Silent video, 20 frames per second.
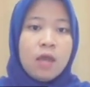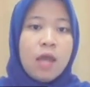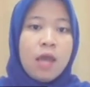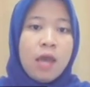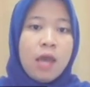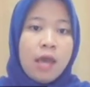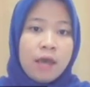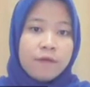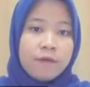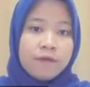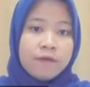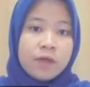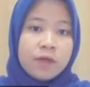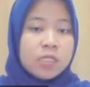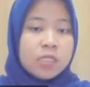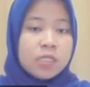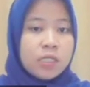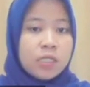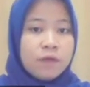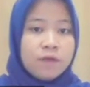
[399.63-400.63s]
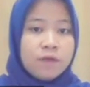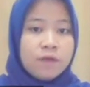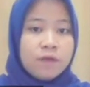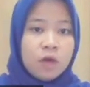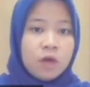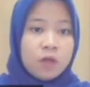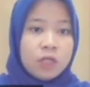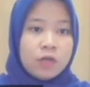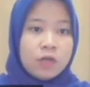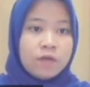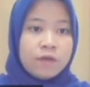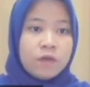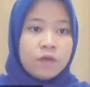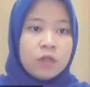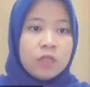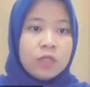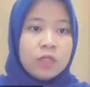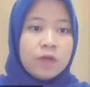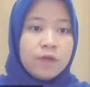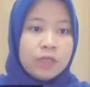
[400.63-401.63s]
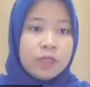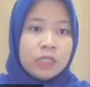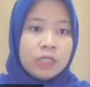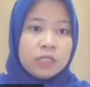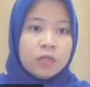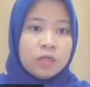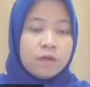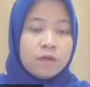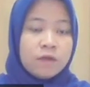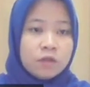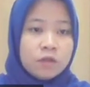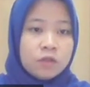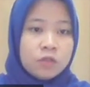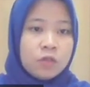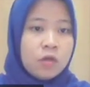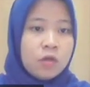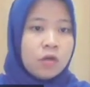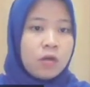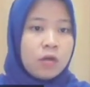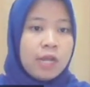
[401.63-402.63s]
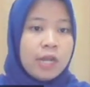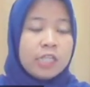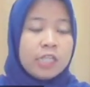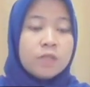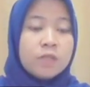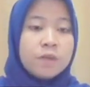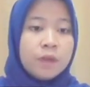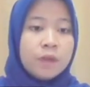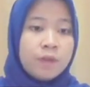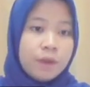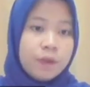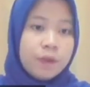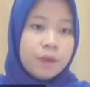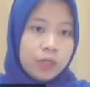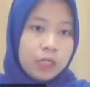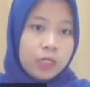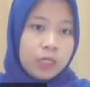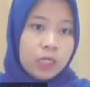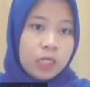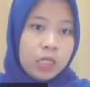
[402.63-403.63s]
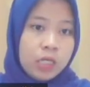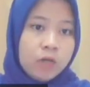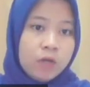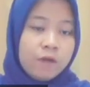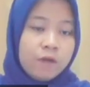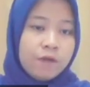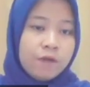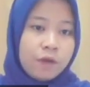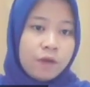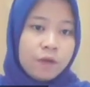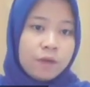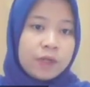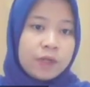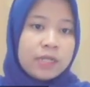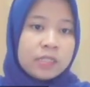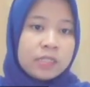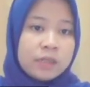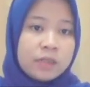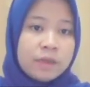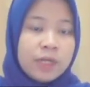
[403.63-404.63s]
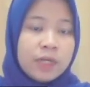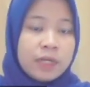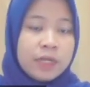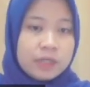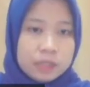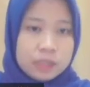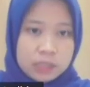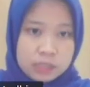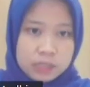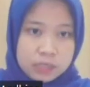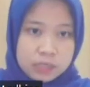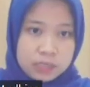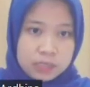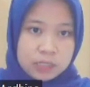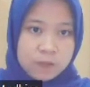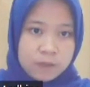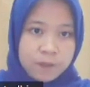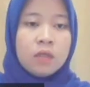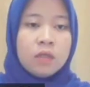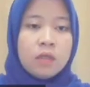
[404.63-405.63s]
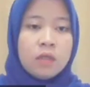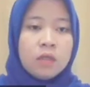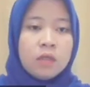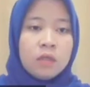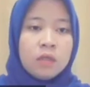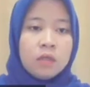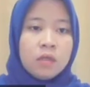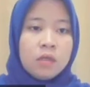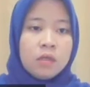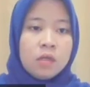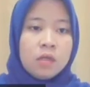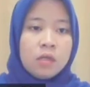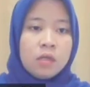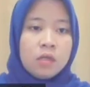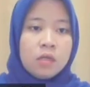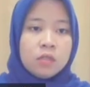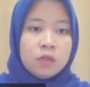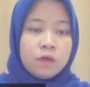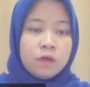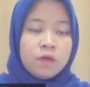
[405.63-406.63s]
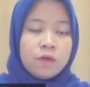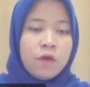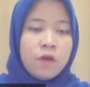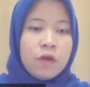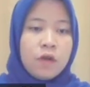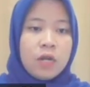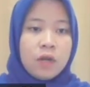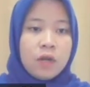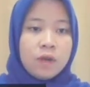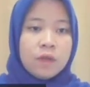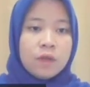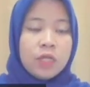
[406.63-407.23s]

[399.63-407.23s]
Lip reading: have received order for the release of goods or SPPB from Customs and Excise. So for now,